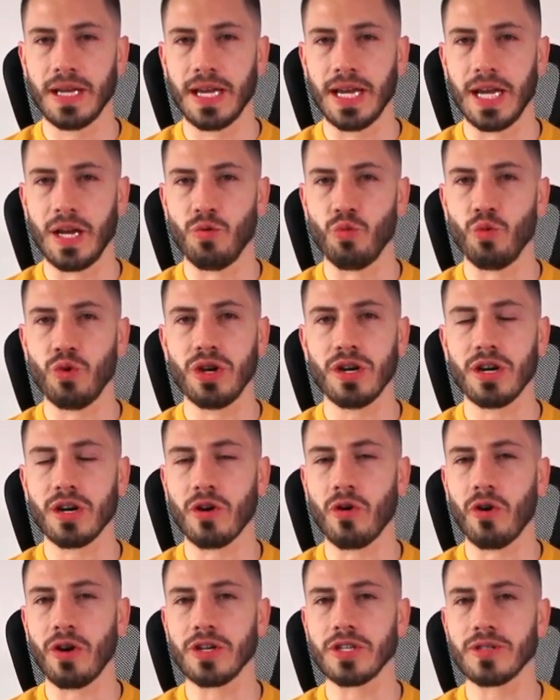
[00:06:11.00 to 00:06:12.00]
And we are
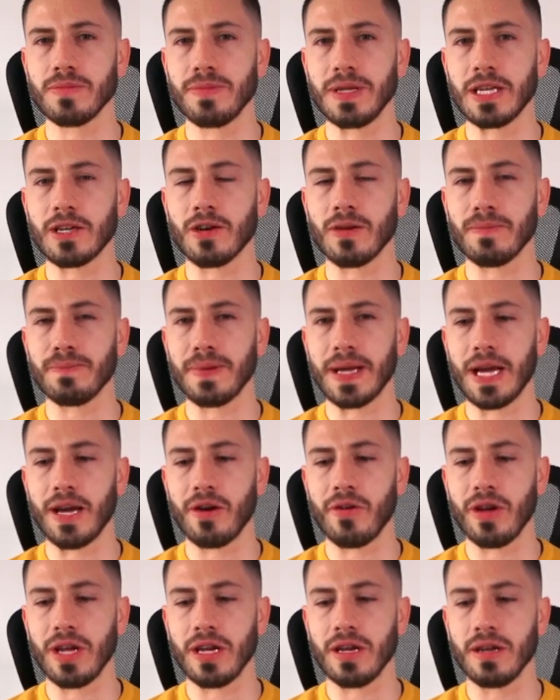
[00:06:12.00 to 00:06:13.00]
going to be
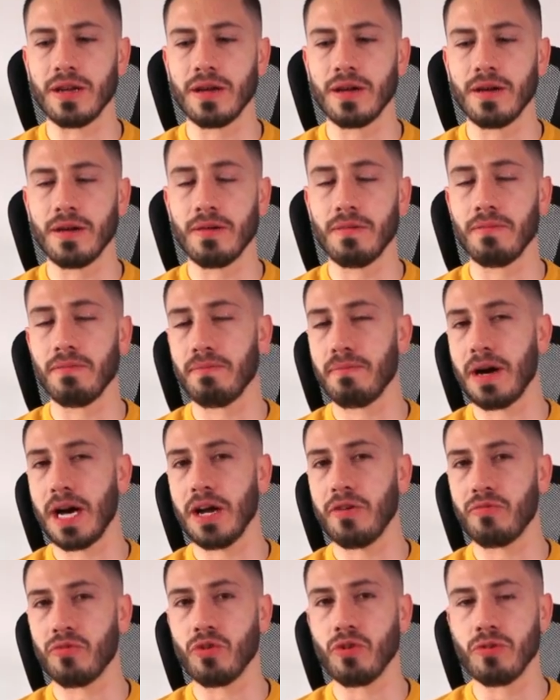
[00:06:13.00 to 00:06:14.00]
comparing my
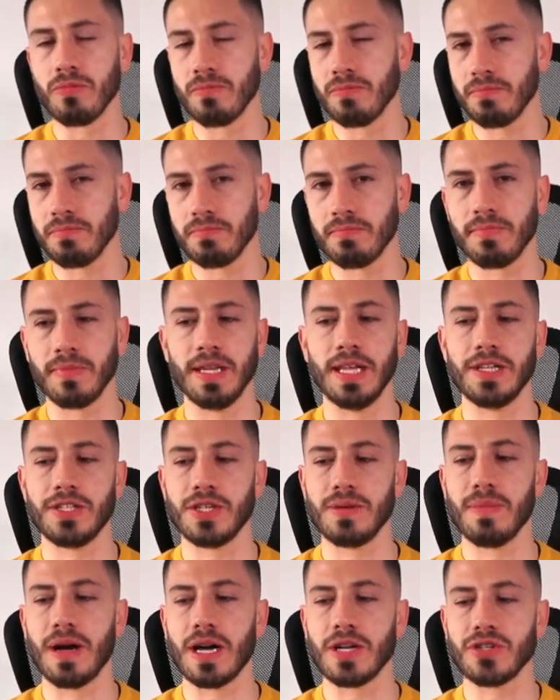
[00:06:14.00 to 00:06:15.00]
room, let's
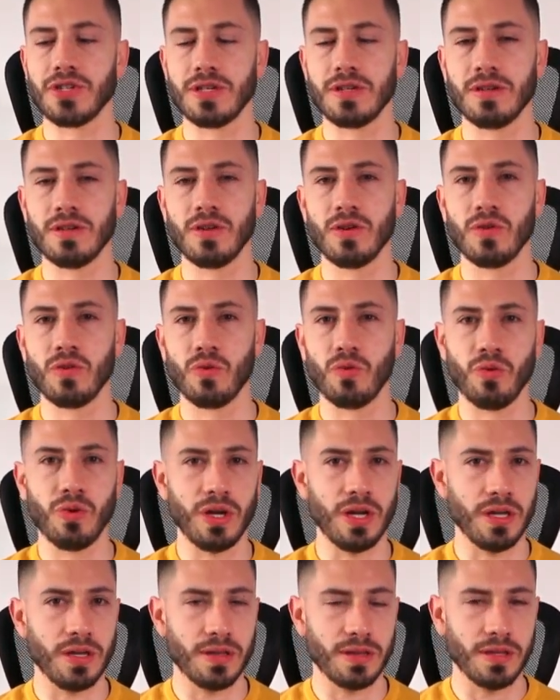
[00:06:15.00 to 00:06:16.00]
imagine,
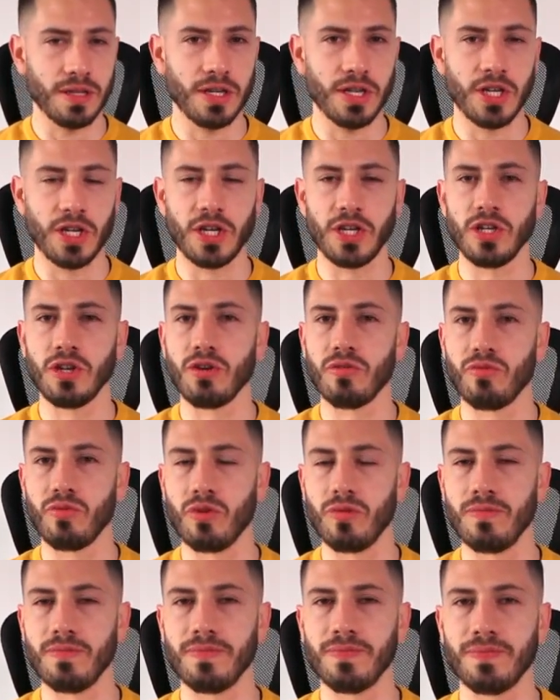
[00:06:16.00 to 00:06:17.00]
with your
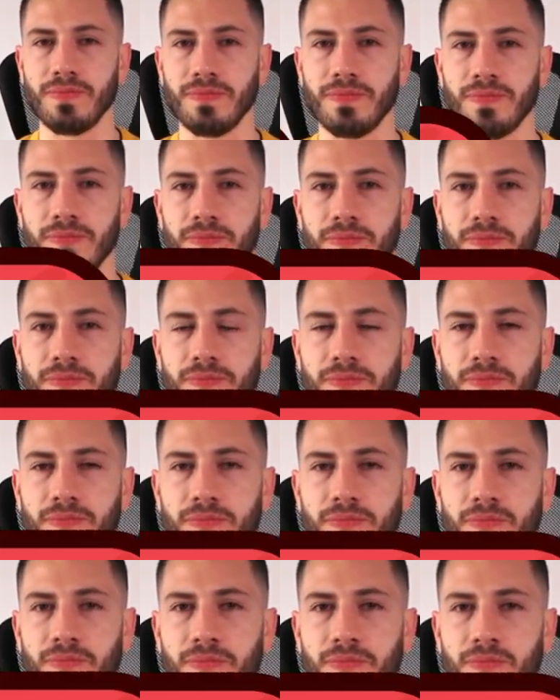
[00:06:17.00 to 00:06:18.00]
room.
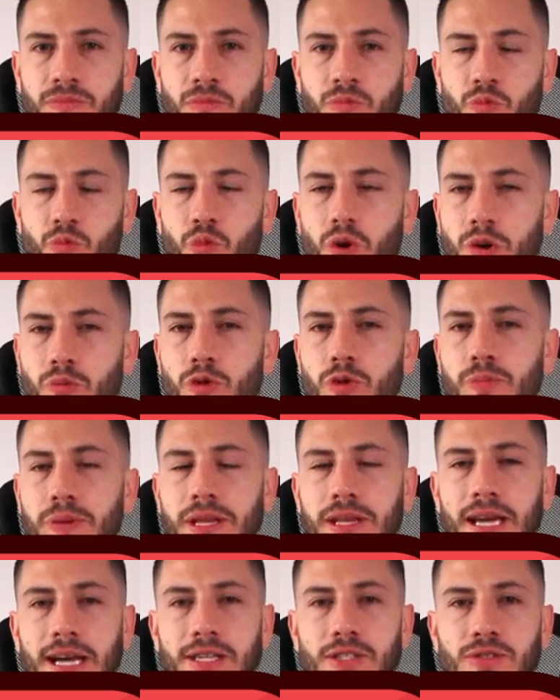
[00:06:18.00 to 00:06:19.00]
What would be
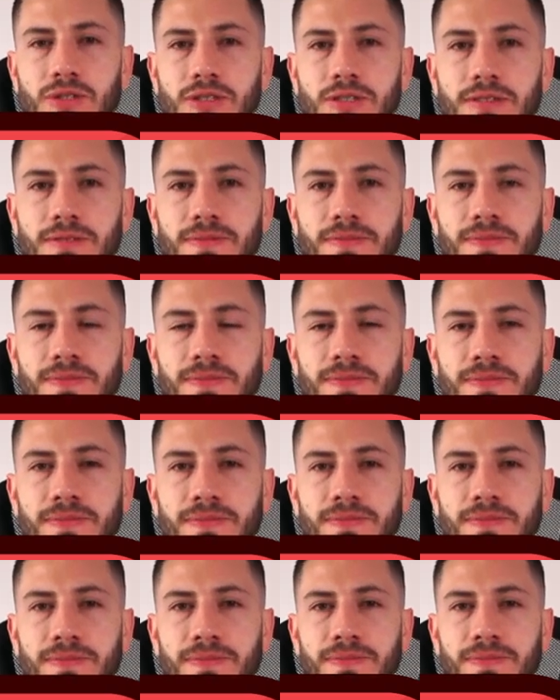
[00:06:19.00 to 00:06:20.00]
the answer?
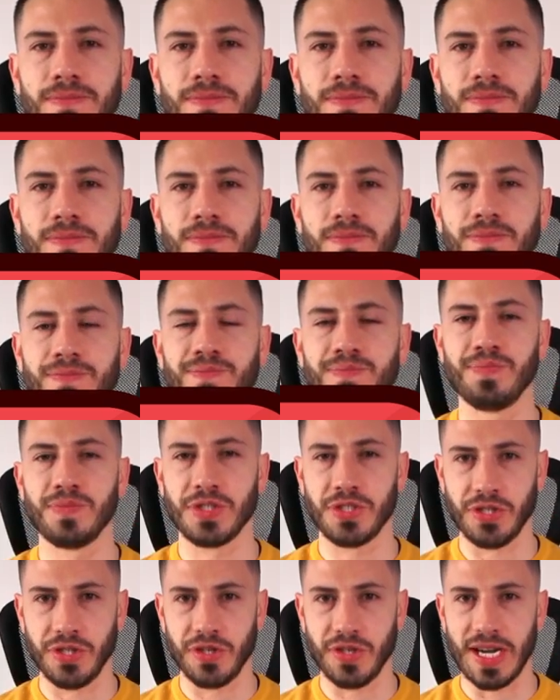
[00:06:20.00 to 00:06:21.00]

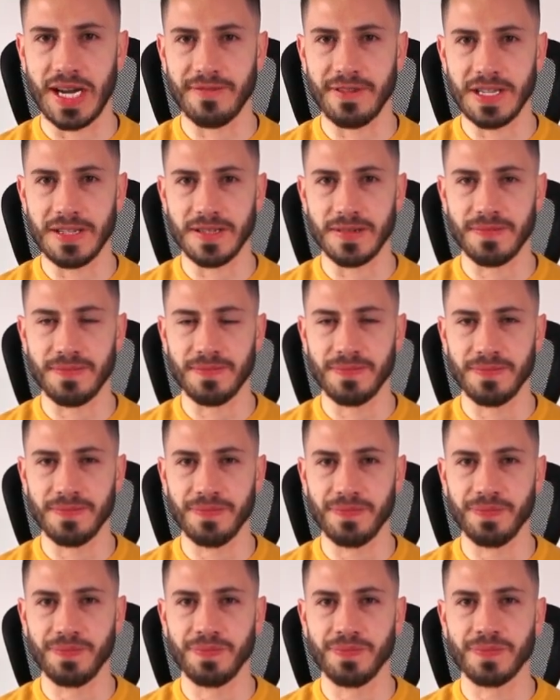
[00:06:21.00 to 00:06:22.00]
Do you have it?
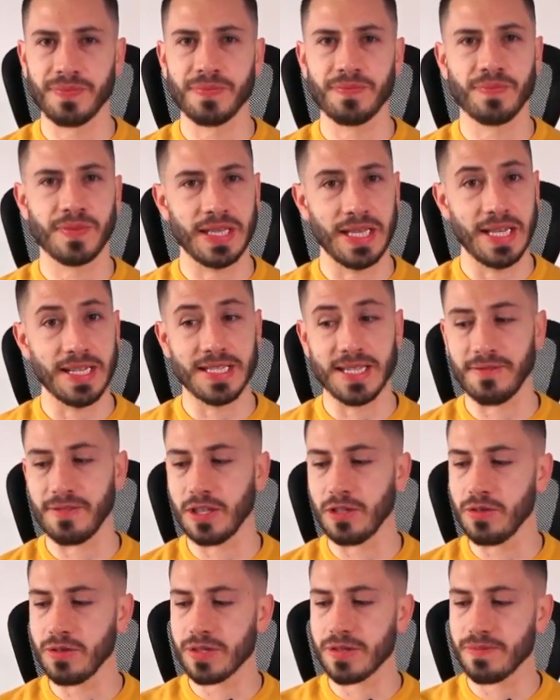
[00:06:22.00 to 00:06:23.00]
Let's have a
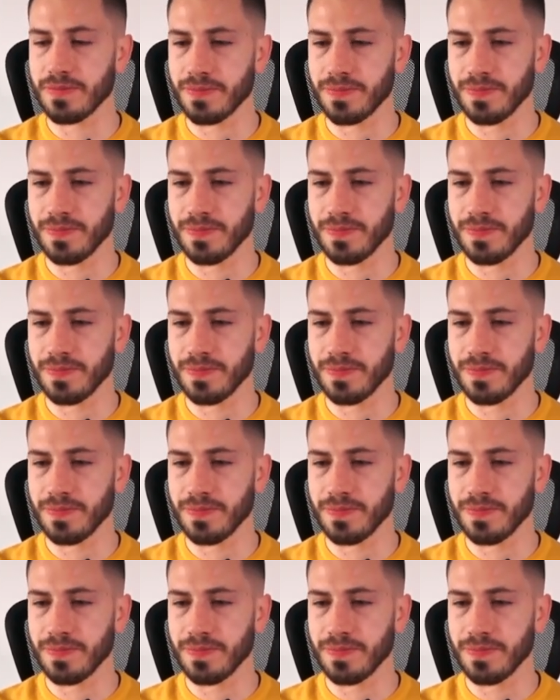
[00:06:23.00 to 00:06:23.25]
look.